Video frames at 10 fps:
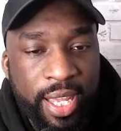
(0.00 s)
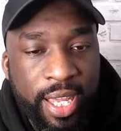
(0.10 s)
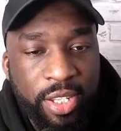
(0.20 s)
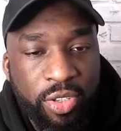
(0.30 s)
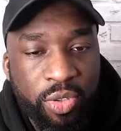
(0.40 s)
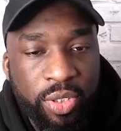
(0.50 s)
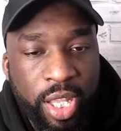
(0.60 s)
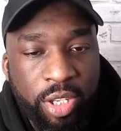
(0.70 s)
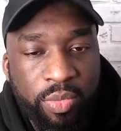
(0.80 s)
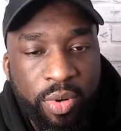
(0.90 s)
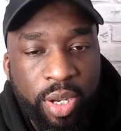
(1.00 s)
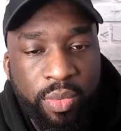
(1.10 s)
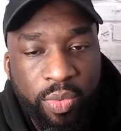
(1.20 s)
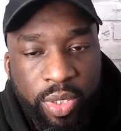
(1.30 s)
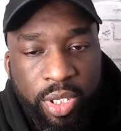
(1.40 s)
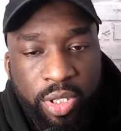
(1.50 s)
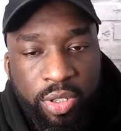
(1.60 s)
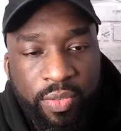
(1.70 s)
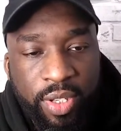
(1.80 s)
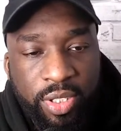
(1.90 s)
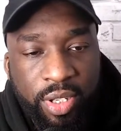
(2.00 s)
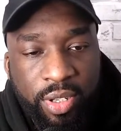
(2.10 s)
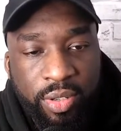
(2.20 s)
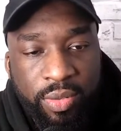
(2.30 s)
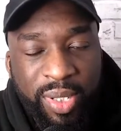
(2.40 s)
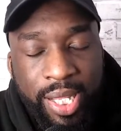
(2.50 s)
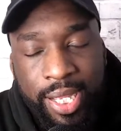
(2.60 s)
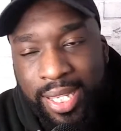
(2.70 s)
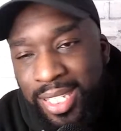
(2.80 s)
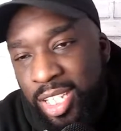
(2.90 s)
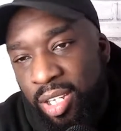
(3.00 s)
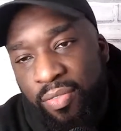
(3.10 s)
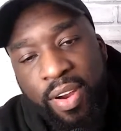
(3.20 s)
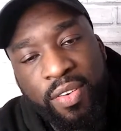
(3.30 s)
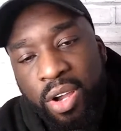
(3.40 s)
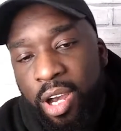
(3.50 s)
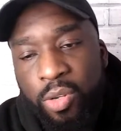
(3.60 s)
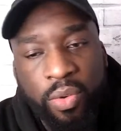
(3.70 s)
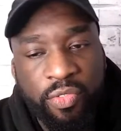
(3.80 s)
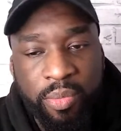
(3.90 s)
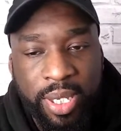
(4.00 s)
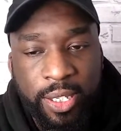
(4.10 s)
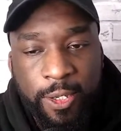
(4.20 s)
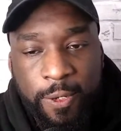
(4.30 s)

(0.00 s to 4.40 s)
Edge or Daniel Bryan will win the Universal title? This is a very hard one for me.